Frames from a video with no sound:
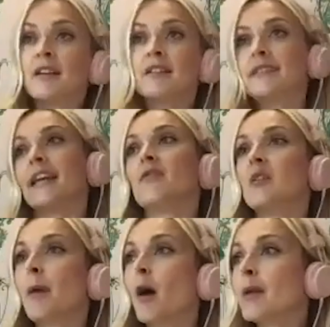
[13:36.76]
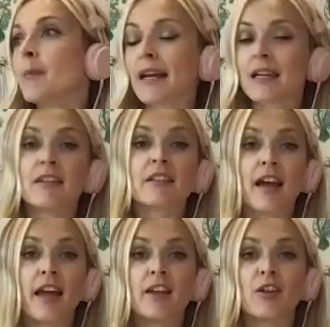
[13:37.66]
David Bowie back in the
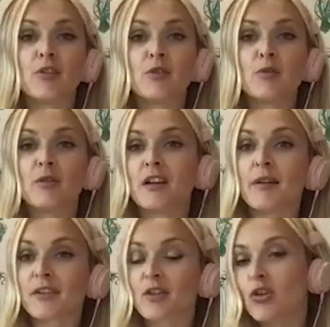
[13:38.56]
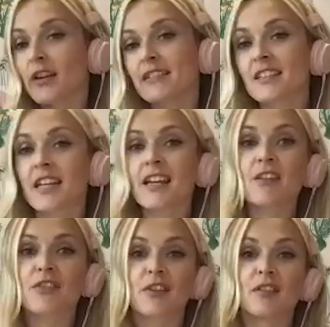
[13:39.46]
day, who, you know, he had crooked
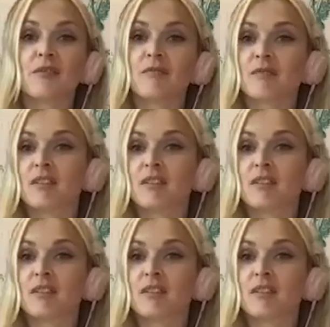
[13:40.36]
teeth and,